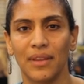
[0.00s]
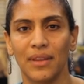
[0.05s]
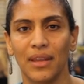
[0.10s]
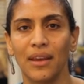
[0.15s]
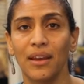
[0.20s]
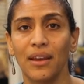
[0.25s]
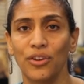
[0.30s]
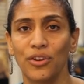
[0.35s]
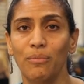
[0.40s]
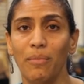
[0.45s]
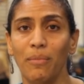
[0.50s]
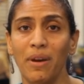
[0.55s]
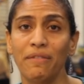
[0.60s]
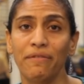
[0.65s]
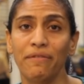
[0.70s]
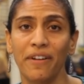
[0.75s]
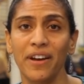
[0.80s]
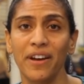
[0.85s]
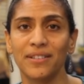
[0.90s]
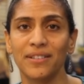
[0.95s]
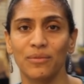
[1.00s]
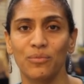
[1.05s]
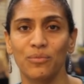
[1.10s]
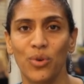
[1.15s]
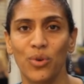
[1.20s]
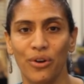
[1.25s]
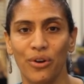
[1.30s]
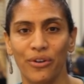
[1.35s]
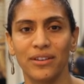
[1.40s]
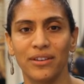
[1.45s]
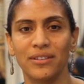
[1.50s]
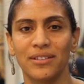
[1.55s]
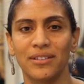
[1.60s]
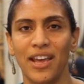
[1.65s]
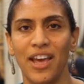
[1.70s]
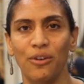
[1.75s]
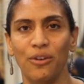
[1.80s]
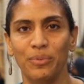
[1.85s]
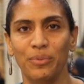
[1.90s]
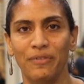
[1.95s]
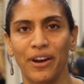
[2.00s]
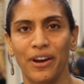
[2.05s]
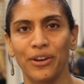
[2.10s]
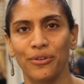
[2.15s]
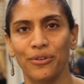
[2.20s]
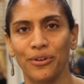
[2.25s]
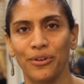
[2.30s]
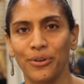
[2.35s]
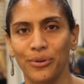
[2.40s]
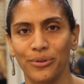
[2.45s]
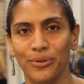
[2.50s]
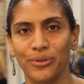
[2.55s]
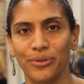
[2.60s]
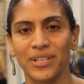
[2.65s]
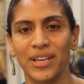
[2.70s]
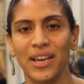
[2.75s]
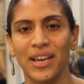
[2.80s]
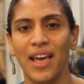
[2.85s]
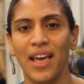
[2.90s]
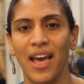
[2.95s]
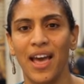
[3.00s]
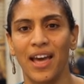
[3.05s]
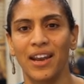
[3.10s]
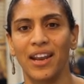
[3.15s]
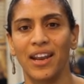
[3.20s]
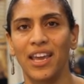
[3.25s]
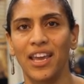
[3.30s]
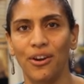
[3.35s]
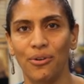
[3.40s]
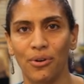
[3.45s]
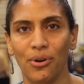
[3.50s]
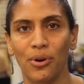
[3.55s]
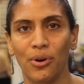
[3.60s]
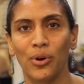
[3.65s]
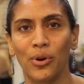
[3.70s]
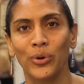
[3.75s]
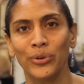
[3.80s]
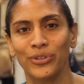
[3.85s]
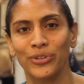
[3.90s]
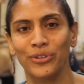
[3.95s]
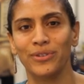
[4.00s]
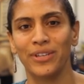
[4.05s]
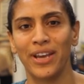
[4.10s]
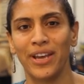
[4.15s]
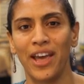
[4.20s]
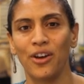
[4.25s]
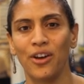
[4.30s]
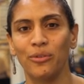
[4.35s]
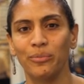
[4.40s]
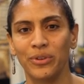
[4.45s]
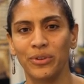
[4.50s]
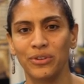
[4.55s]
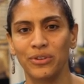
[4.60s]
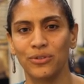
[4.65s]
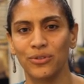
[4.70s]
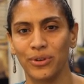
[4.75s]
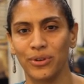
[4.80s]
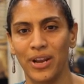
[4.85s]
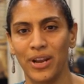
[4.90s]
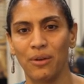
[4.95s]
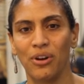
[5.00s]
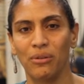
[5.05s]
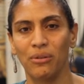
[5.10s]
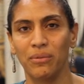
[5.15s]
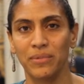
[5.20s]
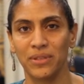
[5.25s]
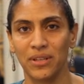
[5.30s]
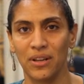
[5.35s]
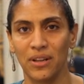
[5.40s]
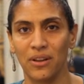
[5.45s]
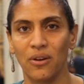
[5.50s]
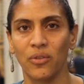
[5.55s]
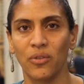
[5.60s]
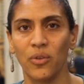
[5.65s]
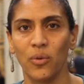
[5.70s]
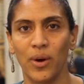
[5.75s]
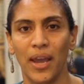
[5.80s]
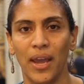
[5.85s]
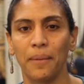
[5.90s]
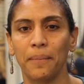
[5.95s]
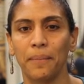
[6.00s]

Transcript: You may find some warriors to help fight your cause and a hero or two to help you sort out problems along the way,